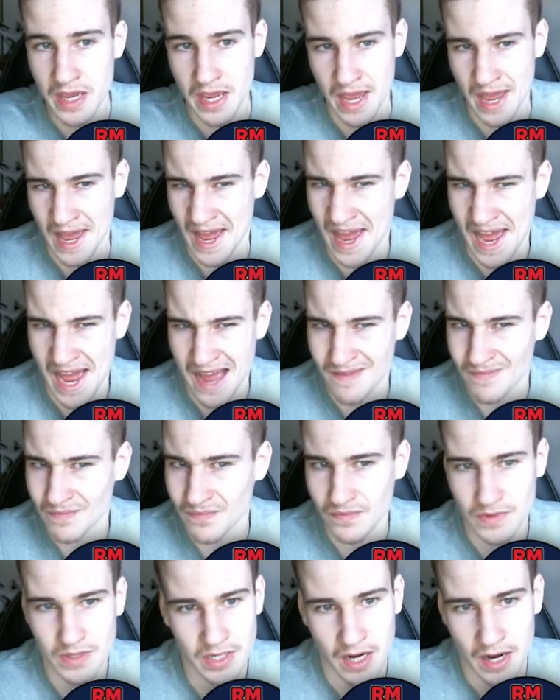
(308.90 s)

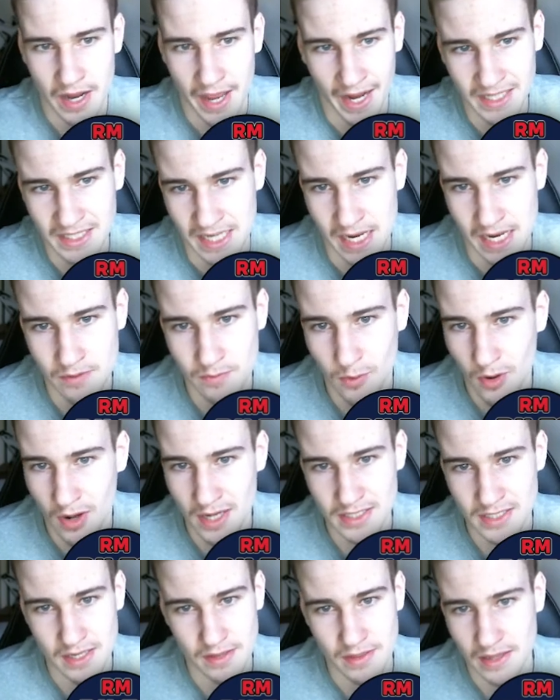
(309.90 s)
Head-to-head
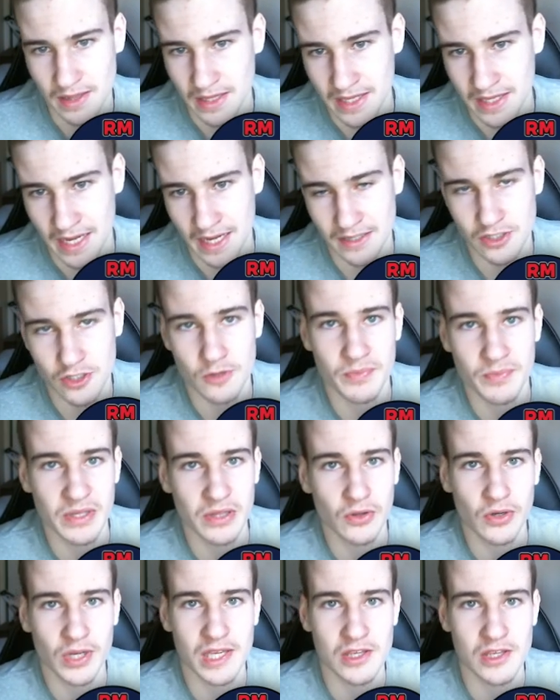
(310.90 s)
wise, I think the cuts should be
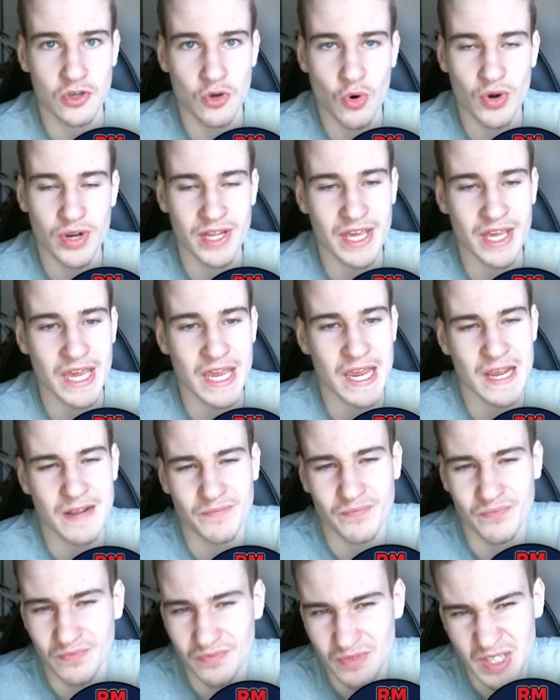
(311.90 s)
looking good here.
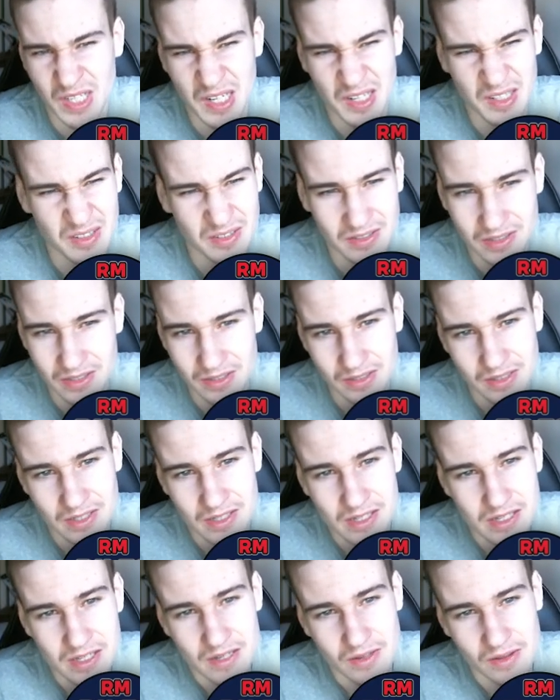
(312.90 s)

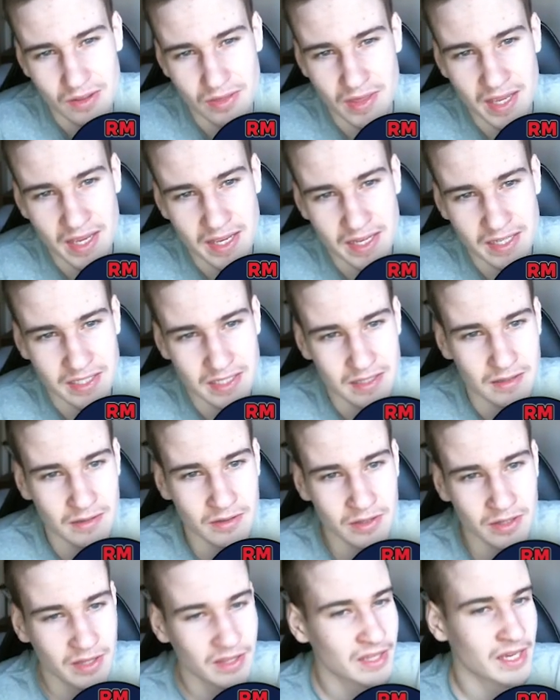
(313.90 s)
The thing is,
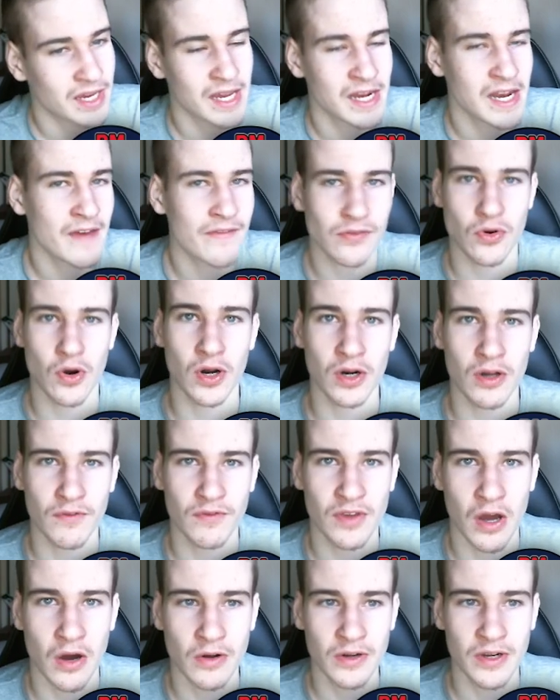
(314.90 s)
you can never write off
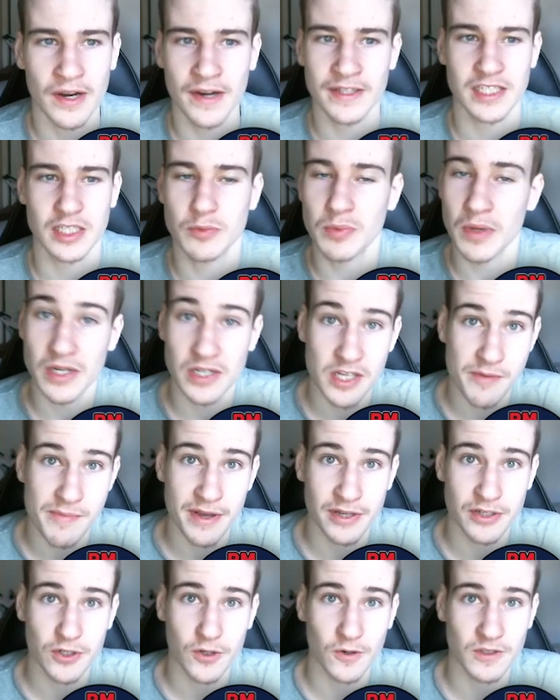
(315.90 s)
Gold Coast, especially at
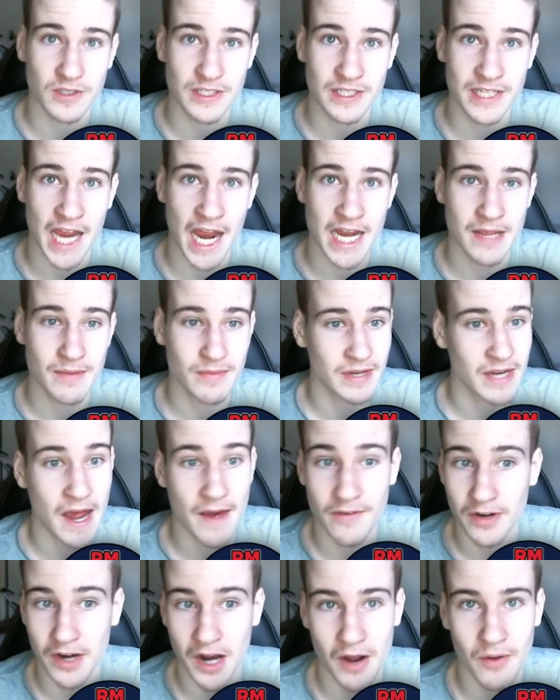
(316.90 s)
Metricon Stadium. You
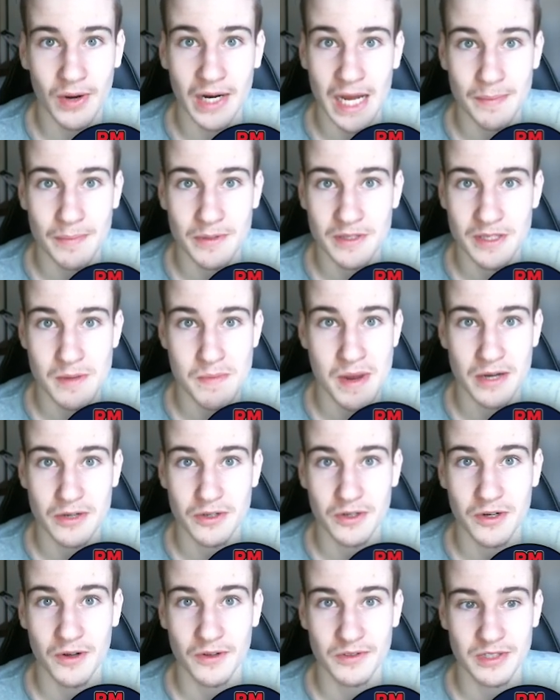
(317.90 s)
never know what happens at
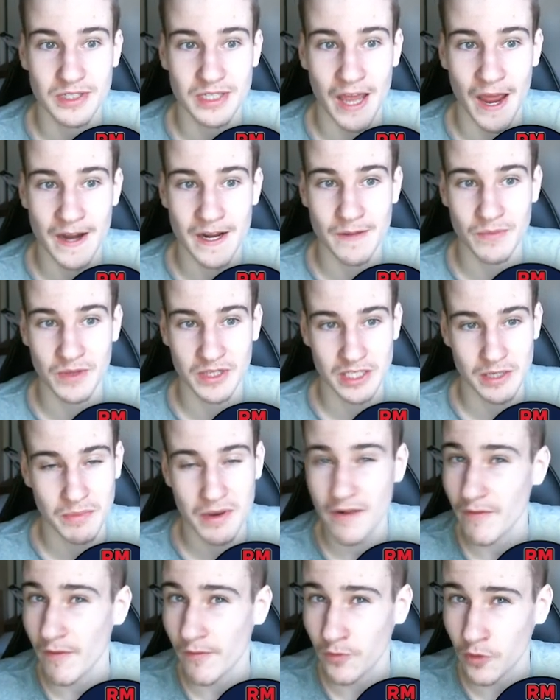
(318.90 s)
Metricon Stadium. It's a
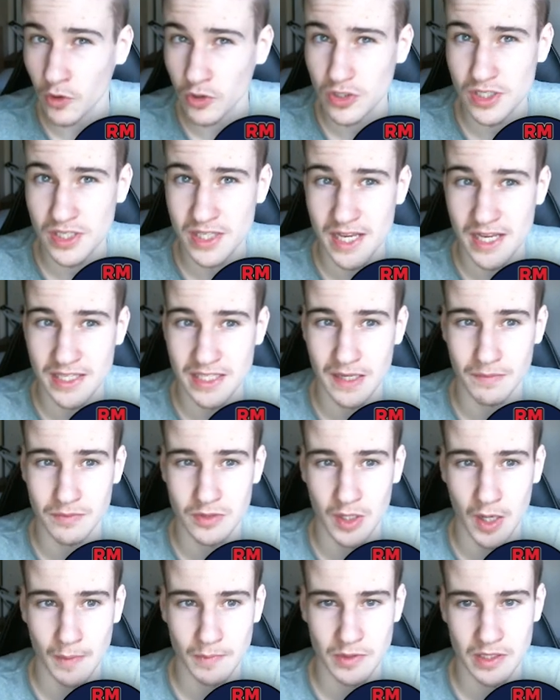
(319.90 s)
bit of a fortress there
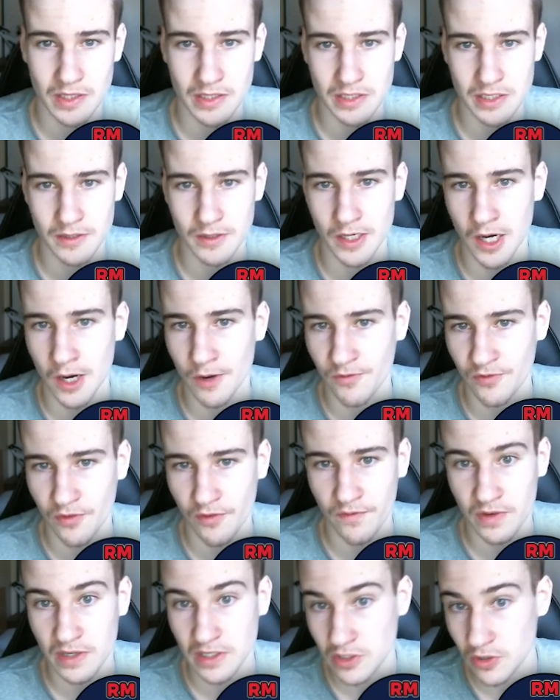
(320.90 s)
sometimes because, for
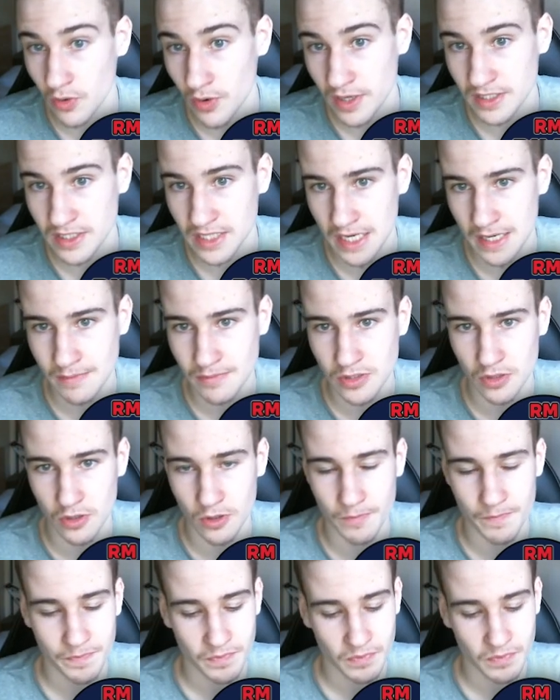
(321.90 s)
Victorian teams or,